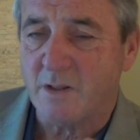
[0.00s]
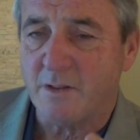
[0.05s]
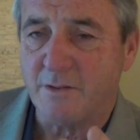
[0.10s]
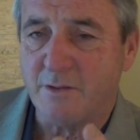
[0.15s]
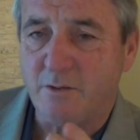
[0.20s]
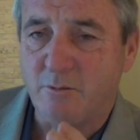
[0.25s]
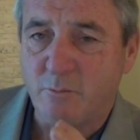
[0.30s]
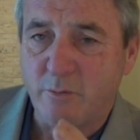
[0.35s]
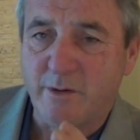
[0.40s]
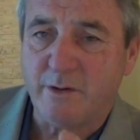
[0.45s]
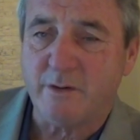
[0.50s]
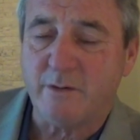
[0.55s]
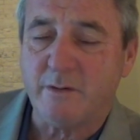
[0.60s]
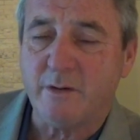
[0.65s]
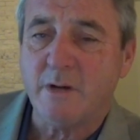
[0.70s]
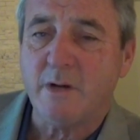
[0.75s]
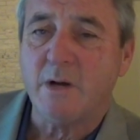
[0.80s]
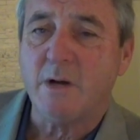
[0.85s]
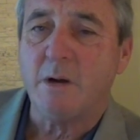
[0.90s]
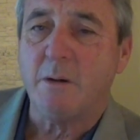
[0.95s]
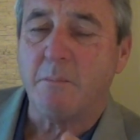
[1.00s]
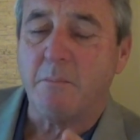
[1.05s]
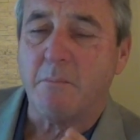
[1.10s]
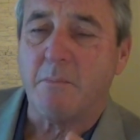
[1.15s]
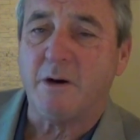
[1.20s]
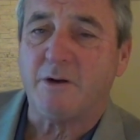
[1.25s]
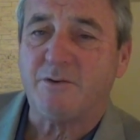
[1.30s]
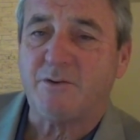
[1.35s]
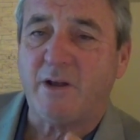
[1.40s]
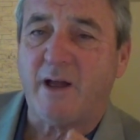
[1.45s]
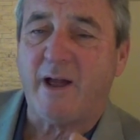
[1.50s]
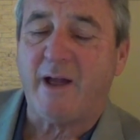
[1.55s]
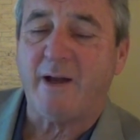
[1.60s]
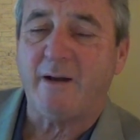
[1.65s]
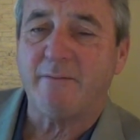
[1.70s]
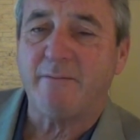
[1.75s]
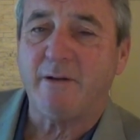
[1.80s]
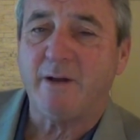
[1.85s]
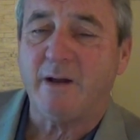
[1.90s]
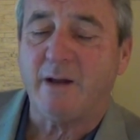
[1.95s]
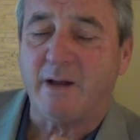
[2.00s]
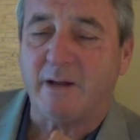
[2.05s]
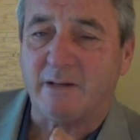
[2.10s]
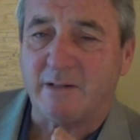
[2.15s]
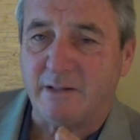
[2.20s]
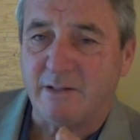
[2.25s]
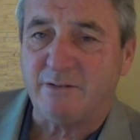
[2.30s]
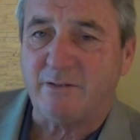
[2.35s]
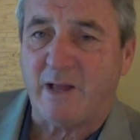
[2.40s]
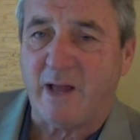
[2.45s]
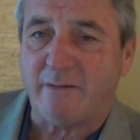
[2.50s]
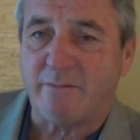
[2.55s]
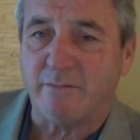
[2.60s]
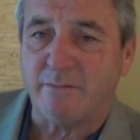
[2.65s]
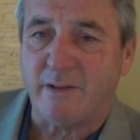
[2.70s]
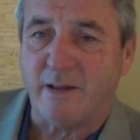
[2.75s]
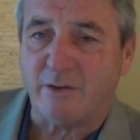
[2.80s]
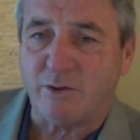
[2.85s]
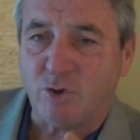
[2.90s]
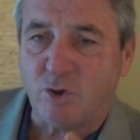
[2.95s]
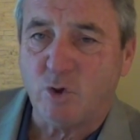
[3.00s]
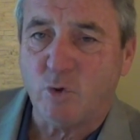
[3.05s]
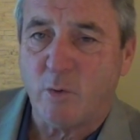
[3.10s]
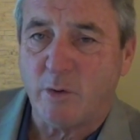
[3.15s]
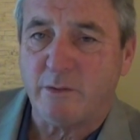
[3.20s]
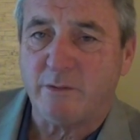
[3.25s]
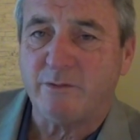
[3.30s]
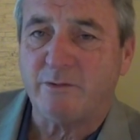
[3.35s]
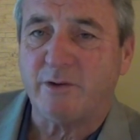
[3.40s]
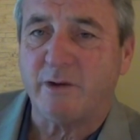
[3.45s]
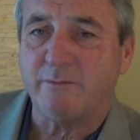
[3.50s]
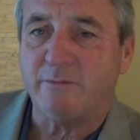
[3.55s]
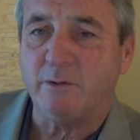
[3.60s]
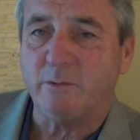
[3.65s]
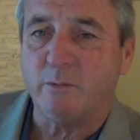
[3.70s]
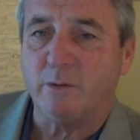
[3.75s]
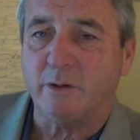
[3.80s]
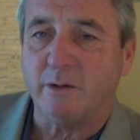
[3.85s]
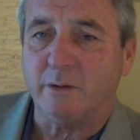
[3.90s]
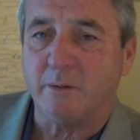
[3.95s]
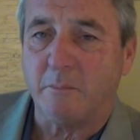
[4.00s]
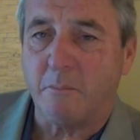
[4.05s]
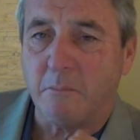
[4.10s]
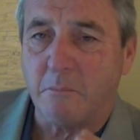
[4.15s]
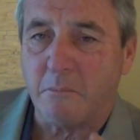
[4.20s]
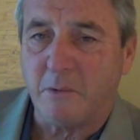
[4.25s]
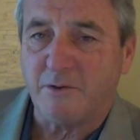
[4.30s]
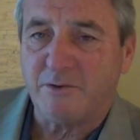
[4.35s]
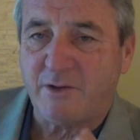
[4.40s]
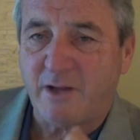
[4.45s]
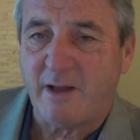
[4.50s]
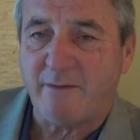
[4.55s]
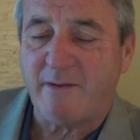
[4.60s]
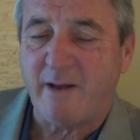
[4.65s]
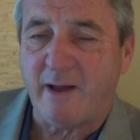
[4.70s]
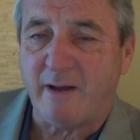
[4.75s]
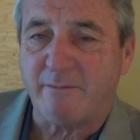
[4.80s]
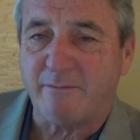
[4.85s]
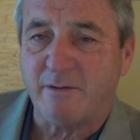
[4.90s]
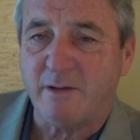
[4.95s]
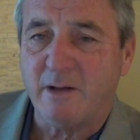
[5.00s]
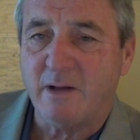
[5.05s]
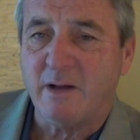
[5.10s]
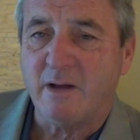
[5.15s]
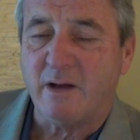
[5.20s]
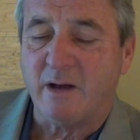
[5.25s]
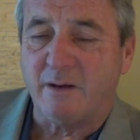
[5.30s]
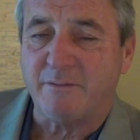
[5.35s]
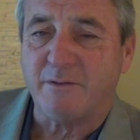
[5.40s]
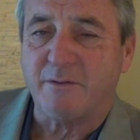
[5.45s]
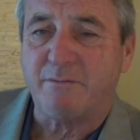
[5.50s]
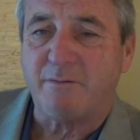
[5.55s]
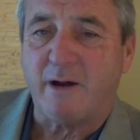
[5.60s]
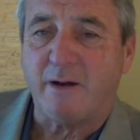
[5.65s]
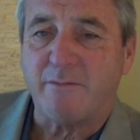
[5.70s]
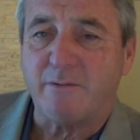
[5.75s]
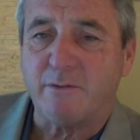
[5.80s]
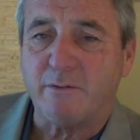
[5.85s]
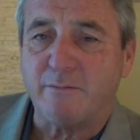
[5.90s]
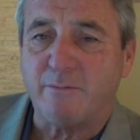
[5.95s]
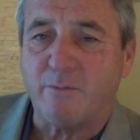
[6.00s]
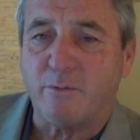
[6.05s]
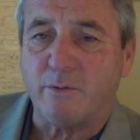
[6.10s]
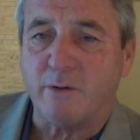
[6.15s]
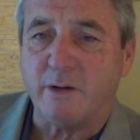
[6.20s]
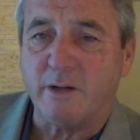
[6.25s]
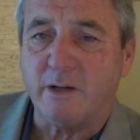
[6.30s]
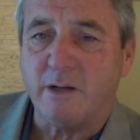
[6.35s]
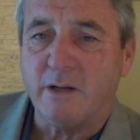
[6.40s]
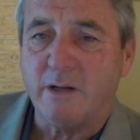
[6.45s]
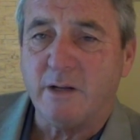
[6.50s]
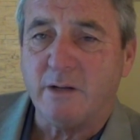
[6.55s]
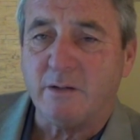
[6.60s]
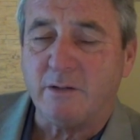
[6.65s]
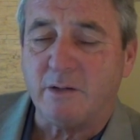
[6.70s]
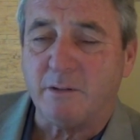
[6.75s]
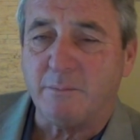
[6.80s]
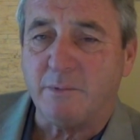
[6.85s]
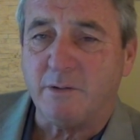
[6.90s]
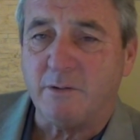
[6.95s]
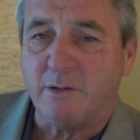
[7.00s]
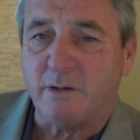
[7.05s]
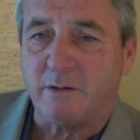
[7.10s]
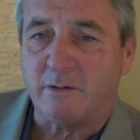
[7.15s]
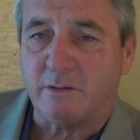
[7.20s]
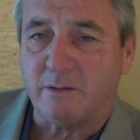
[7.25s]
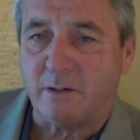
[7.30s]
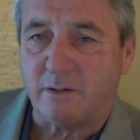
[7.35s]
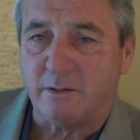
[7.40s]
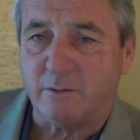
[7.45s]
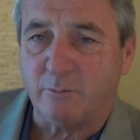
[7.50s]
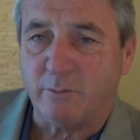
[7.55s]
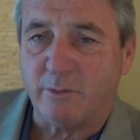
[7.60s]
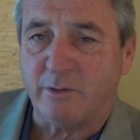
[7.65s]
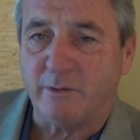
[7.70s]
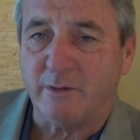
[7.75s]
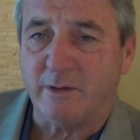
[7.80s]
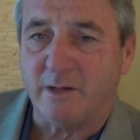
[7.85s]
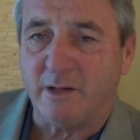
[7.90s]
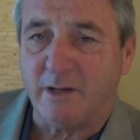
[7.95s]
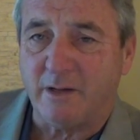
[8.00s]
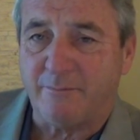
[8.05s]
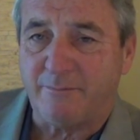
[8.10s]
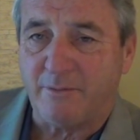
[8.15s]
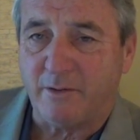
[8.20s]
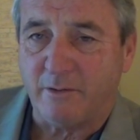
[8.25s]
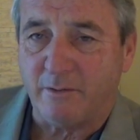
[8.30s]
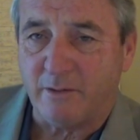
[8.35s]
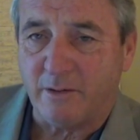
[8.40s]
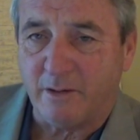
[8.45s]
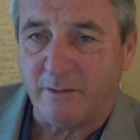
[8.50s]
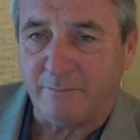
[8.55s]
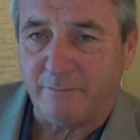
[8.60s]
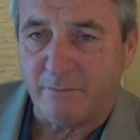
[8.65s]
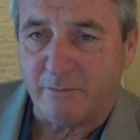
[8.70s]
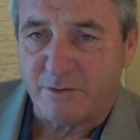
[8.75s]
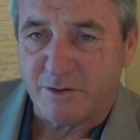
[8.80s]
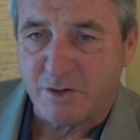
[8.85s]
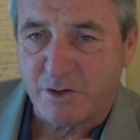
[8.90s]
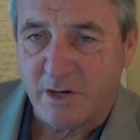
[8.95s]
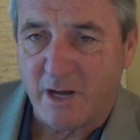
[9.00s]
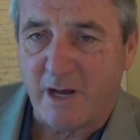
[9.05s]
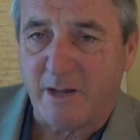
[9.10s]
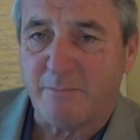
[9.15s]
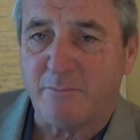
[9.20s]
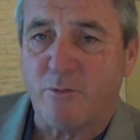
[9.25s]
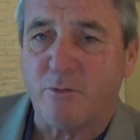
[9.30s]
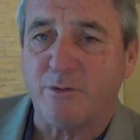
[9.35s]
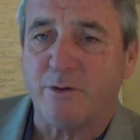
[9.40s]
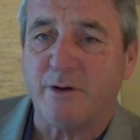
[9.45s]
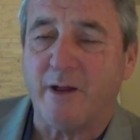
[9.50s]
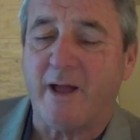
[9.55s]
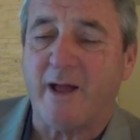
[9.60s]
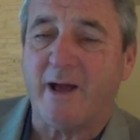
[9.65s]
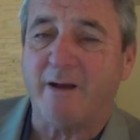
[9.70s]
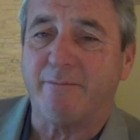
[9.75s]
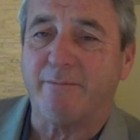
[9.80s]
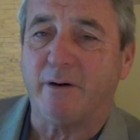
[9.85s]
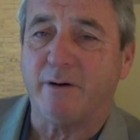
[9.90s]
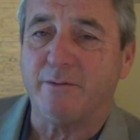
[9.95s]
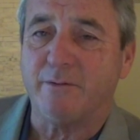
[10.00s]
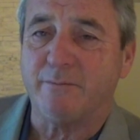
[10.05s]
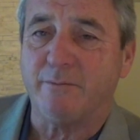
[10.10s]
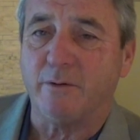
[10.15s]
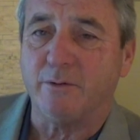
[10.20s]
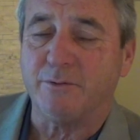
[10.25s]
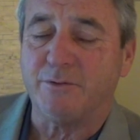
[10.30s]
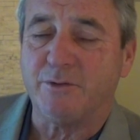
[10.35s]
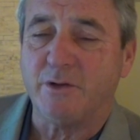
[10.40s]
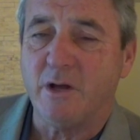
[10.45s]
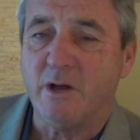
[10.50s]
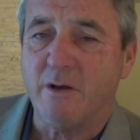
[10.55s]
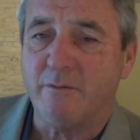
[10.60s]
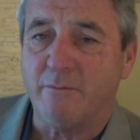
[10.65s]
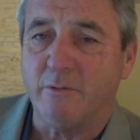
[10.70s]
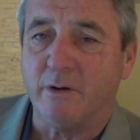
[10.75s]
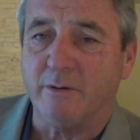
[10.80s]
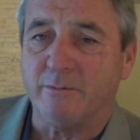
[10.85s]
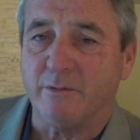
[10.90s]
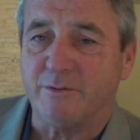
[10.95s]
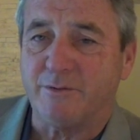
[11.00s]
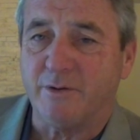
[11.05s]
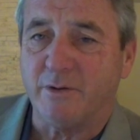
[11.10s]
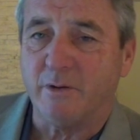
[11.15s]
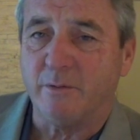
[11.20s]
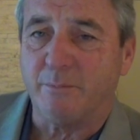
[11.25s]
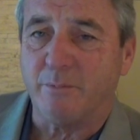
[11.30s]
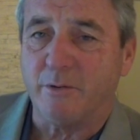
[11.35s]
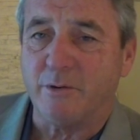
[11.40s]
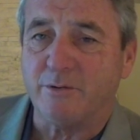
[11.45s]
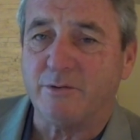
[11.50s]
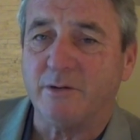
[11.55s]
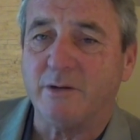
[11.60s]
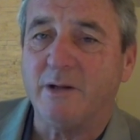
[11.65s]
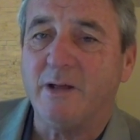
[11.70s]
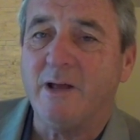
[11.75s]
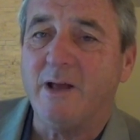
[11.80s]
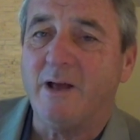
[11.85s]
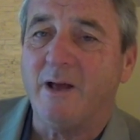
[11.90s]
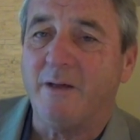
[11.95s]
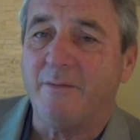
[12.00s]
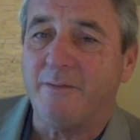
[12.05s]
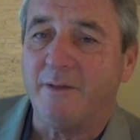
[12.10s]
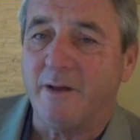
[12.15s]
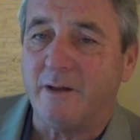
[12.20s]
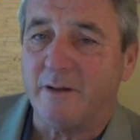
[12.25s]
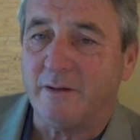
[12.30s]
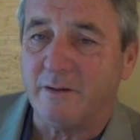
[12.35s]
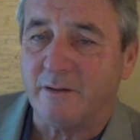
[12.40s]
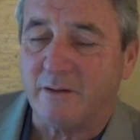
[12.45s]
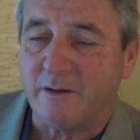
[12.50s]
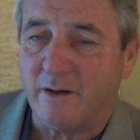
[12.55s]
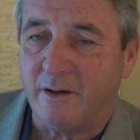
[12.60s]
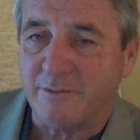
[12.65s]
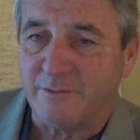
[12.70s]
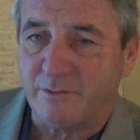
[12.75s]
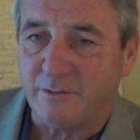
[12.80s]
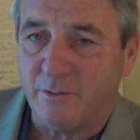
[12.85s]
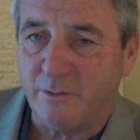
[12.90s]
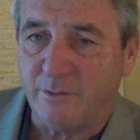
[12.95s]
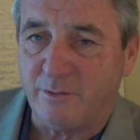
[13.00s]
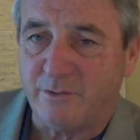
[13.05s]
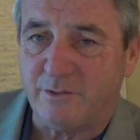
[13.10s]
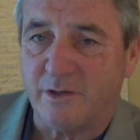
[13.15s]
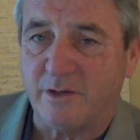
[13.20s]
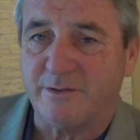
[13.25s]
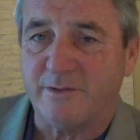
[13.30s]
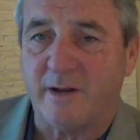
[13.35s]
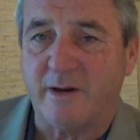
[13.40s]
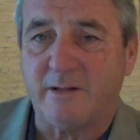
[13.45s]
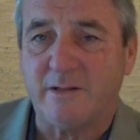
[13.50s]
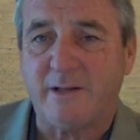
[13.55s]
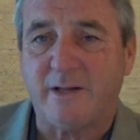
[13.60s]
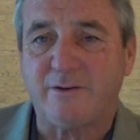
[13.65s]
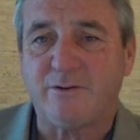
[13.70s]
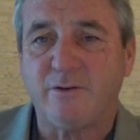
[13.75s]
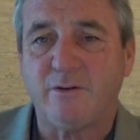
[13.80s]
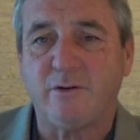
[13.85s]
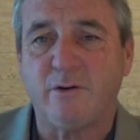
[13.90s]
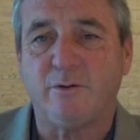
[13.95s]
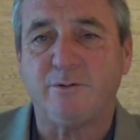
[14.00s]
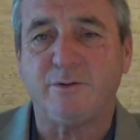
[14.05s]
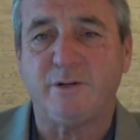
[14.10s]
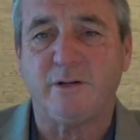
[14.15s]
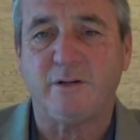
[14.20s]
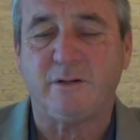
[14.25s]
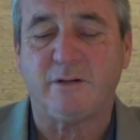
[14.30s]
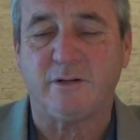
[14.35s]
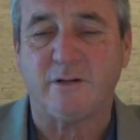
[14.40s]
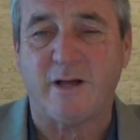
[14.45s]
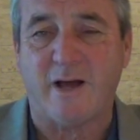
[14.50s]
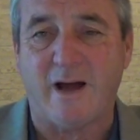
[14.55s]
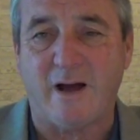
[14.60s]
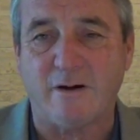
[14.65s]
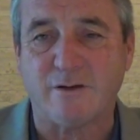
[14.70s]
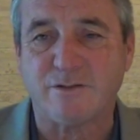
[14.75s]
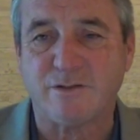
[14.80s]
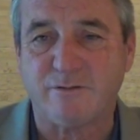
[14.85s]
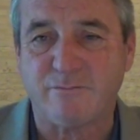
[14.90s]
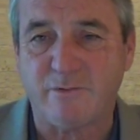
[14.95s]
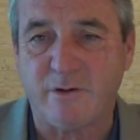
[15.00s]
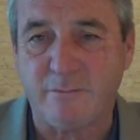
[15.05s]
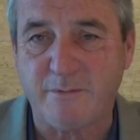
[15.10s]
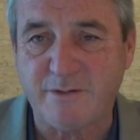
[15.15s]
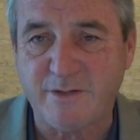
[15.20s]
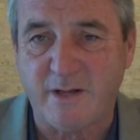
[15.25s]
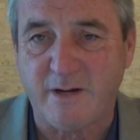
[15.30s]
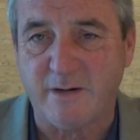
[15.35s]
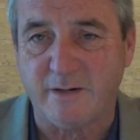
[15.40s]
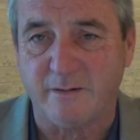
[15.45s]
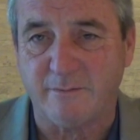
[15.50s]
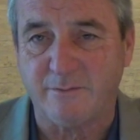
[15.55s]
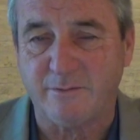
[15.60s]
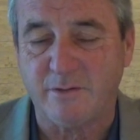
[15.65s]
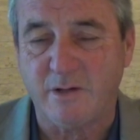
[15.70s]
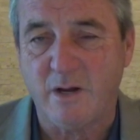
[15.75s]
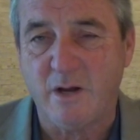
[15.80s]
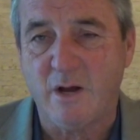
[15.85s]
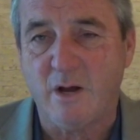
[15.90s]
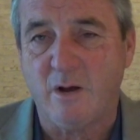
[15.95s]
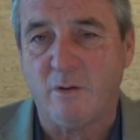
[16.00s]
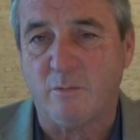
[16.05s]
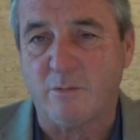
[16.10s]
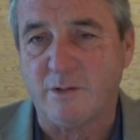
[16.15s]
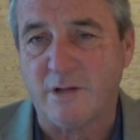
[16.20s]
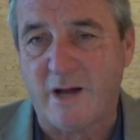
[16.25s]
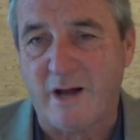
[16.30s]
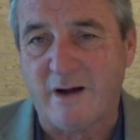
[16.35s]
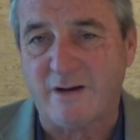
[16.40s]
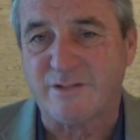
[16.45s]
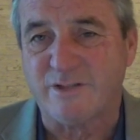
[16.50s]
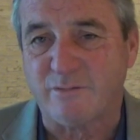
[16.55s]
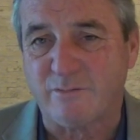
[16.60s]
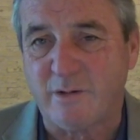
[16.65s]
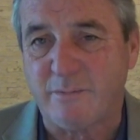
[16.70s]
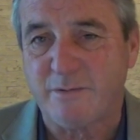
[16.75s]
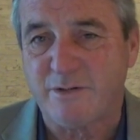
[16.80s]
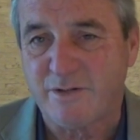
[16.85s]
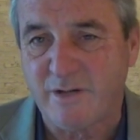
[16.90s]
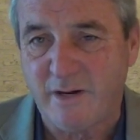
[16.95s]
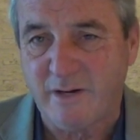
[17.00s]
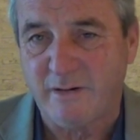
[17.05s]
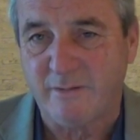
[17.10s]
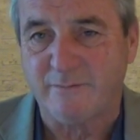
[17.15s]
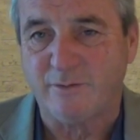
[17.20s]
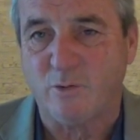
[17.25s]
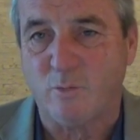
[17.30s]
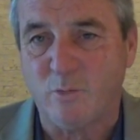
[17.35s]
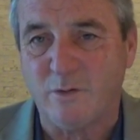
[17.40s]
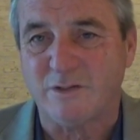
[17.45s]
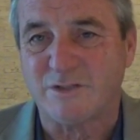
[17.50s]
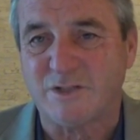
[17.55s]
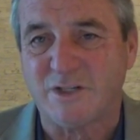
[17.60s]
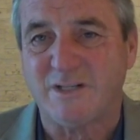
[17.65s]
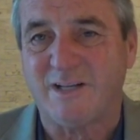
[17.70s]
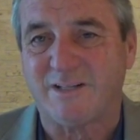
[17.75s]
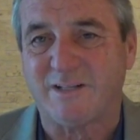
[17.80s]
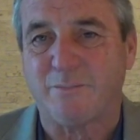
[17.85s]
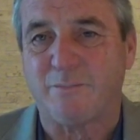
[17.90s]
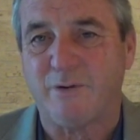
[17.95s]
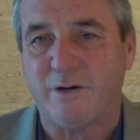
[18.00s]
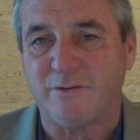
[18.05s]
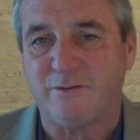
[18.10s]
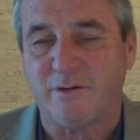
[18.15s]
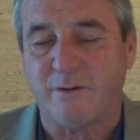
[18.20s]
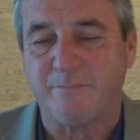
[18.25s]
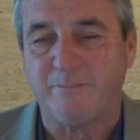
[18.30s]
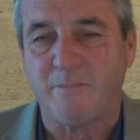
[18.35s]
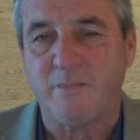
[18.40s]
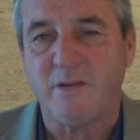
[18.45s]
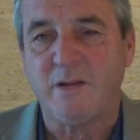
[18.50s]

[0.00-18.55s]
The winner must have at least half of that, 271. Must have half of the 540 to be declared a winner. If there is not more than half of the votes voting for a single person, then the Constitution says that election goes into the House of Representatives, where the House of Representatives will select the president.